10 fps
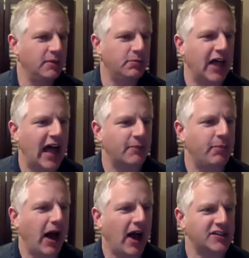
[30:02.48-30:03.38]
black
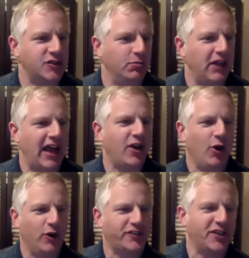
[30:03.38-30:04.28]
box or black
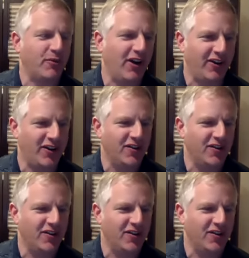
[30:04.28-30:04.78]
hole somewhere, and you